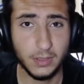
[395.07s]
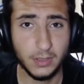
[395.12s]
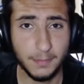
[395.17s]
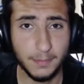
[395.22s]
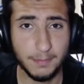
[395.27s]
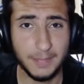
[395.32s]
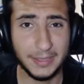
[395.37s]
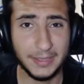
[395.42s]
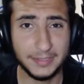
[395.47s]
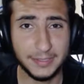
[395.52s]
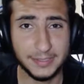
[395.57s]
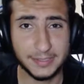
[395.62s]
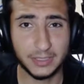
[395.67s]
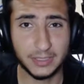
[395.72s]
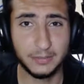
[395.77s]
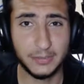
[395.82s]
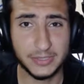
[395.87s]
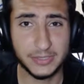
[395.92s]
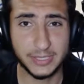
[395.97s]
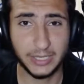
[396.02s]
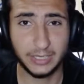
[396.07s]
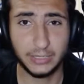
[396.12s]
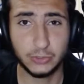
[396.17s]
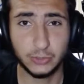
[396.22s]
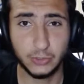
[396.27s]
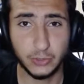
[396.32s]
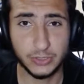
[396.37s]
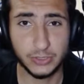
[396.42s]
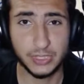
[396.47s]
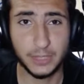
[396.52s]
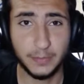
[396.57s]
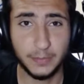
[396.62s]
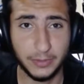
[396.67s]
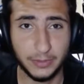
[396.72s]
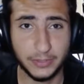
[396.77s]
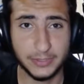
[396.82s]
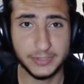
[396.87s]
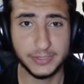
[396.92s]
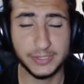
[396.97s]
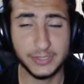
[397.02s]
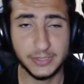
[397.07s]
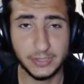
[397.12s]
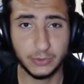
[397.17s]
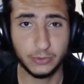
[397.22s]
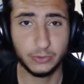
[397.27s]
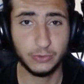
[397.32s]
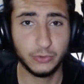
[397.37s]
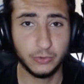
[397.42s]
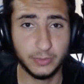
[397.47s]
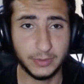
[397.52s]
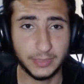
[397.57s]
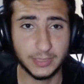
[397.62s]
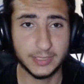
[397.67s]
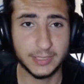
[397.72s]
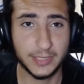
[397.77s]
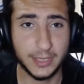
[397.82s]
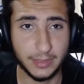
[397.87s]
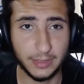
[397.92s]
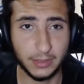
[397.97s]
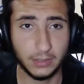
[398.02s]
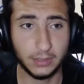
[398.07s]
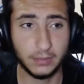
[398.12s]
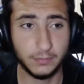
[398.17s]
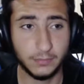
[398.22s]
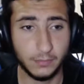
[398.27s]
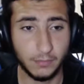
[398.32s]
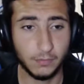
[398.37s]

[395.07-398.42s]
Mendy is gonna be a second choice keeper in a season or two, because I think